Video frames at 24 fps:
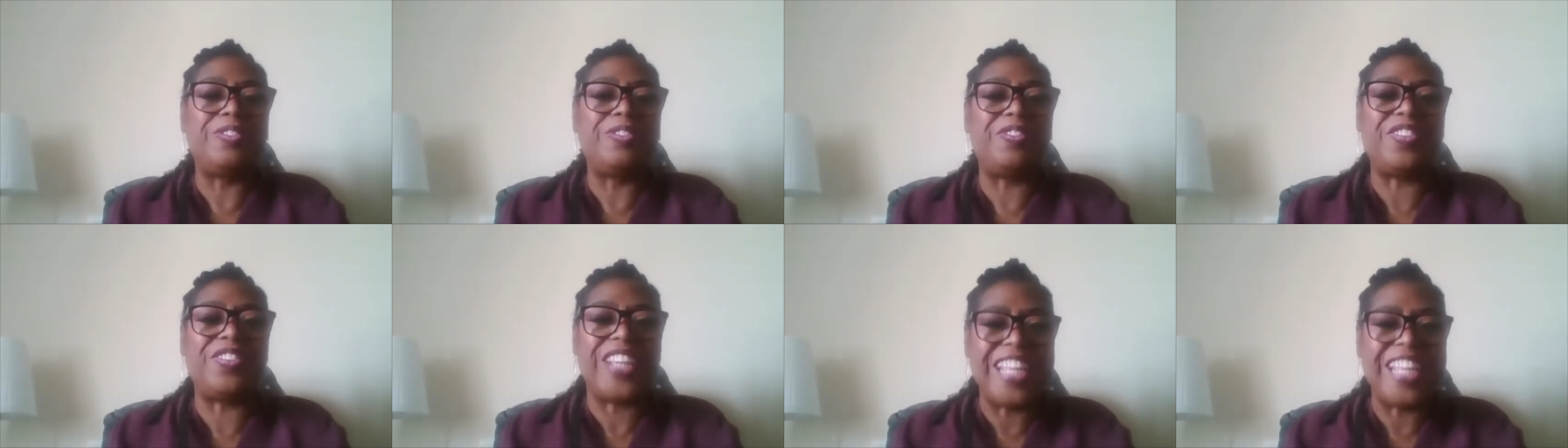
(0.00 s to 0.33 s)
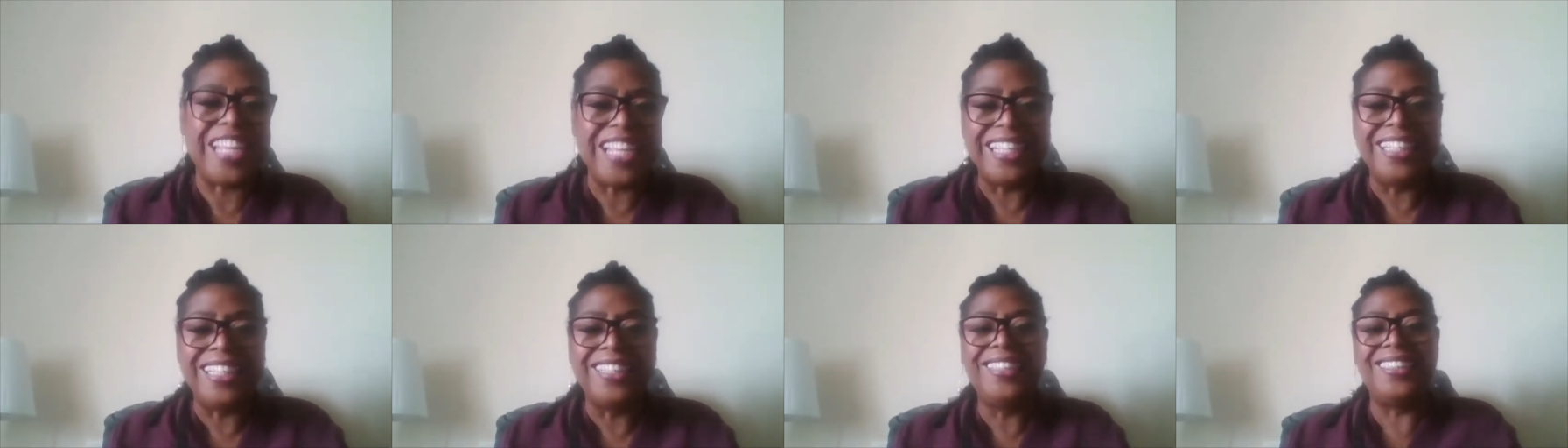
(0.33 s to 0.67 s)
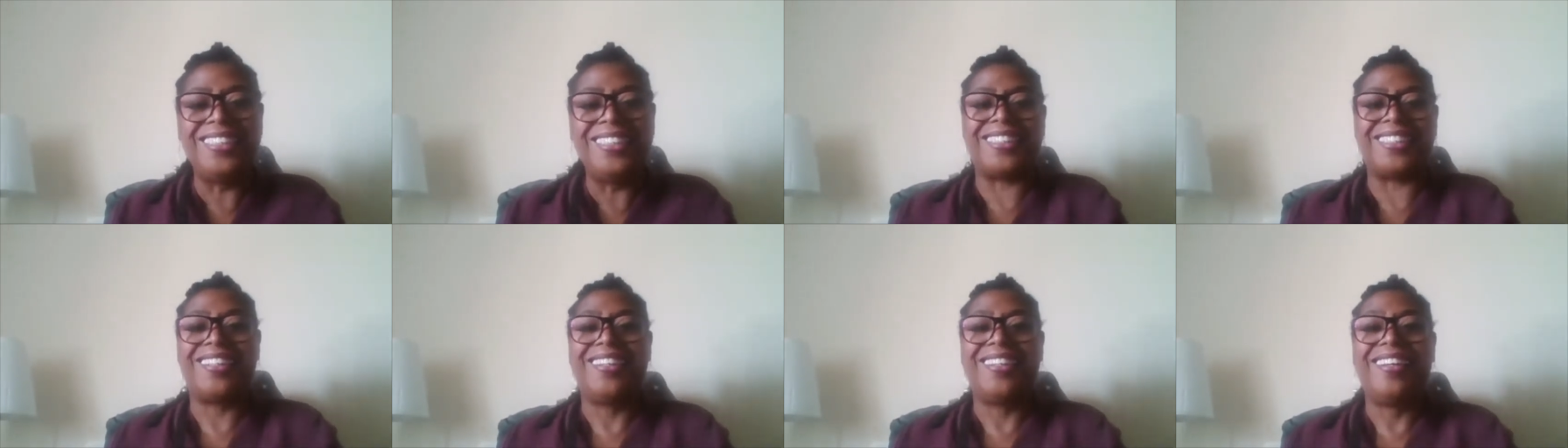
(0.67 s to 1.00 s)
fees
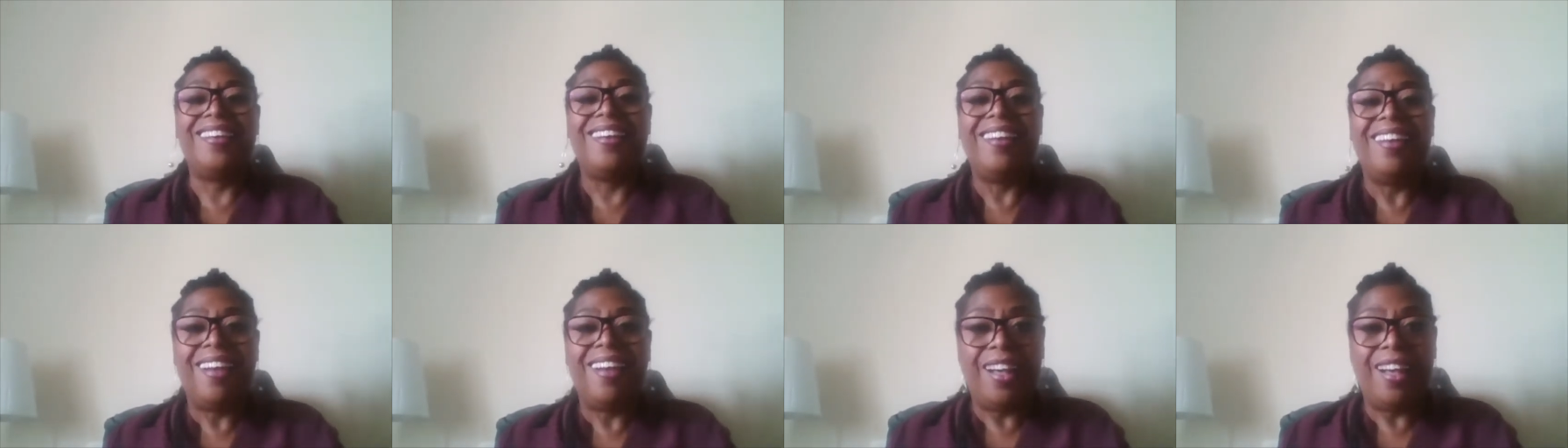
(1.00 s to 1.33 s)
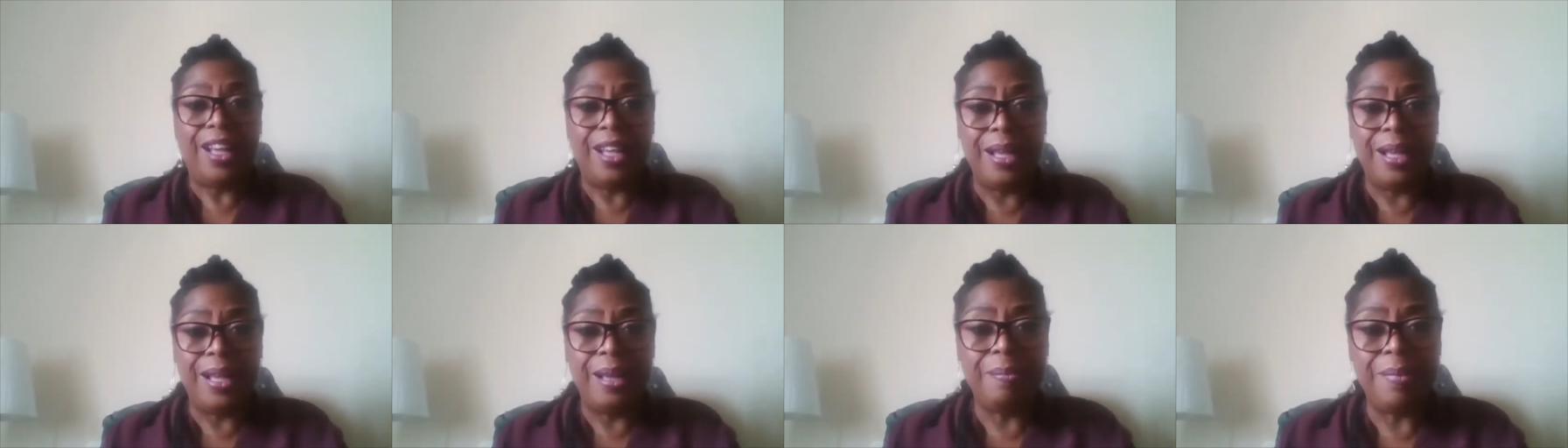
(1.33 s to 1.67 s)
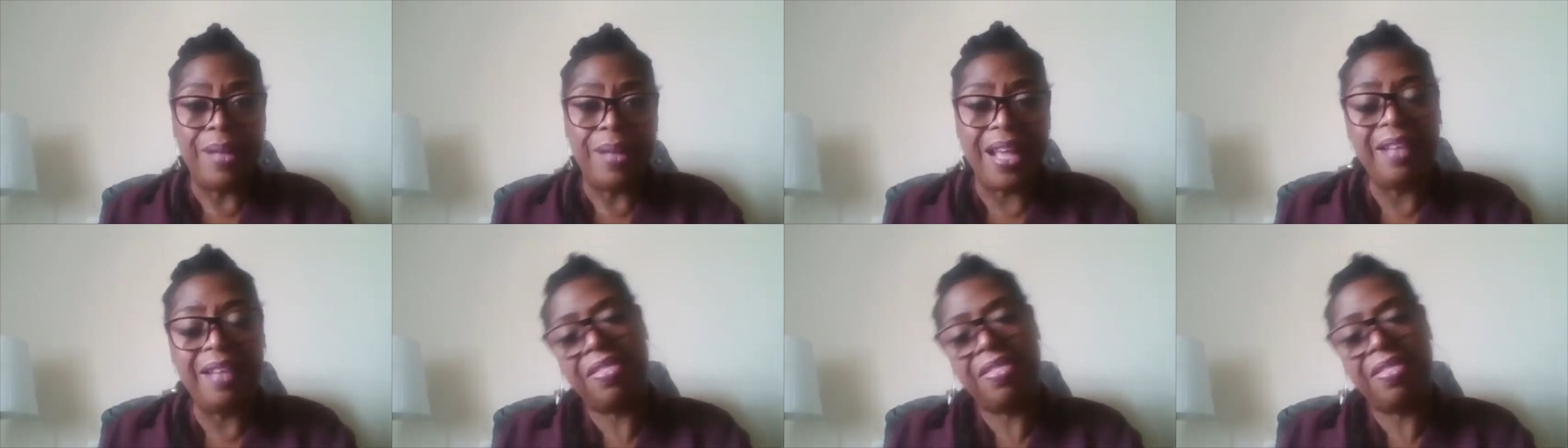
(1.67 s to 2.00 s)
um,
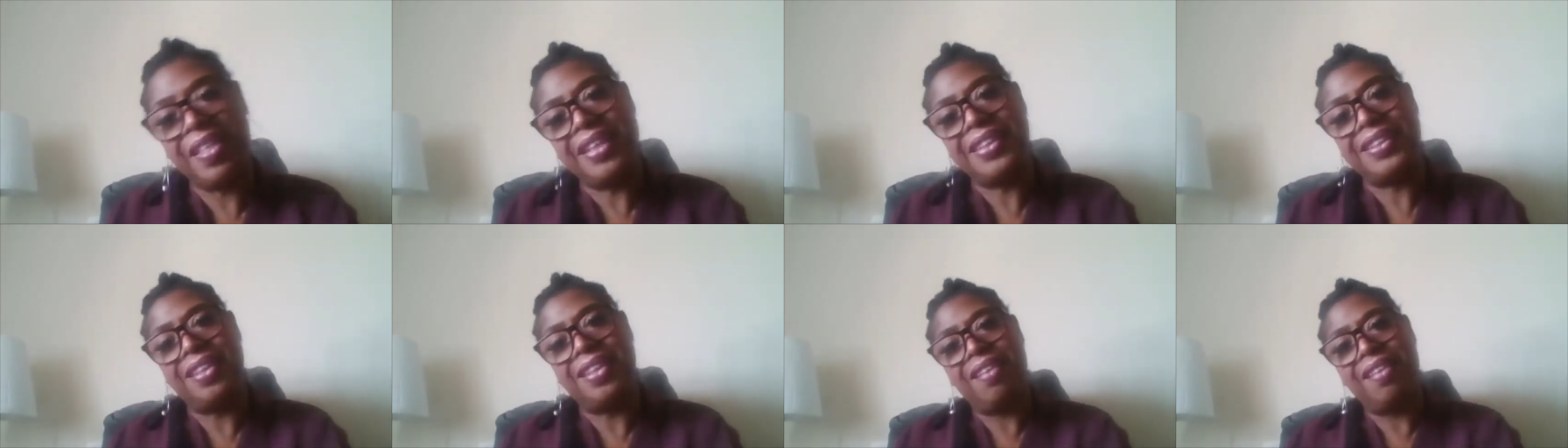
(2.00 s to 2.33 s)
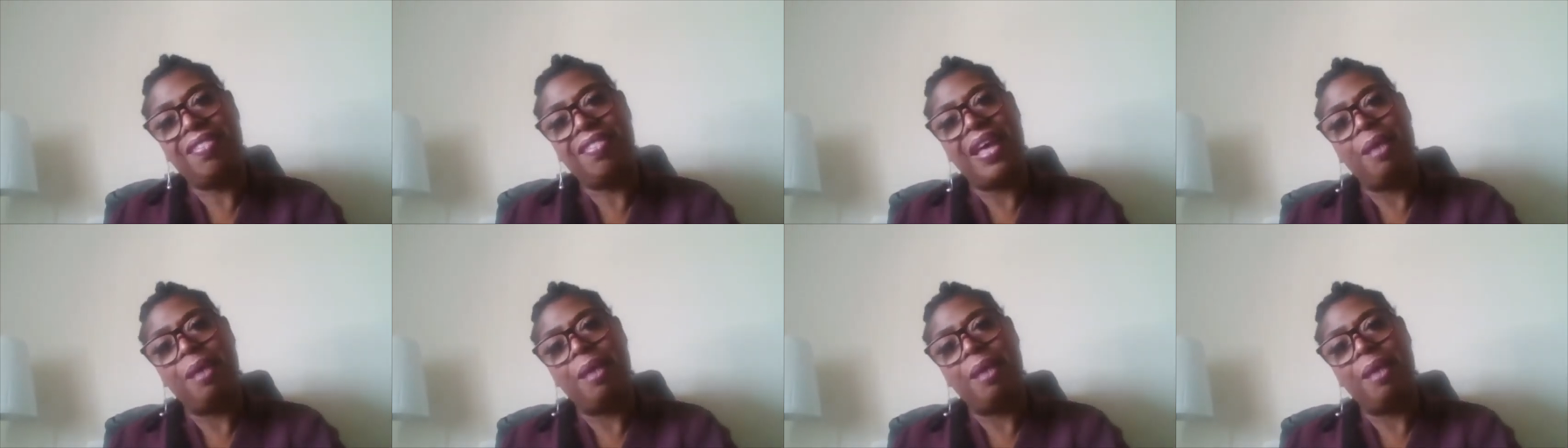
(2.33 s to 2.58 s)
and things like that.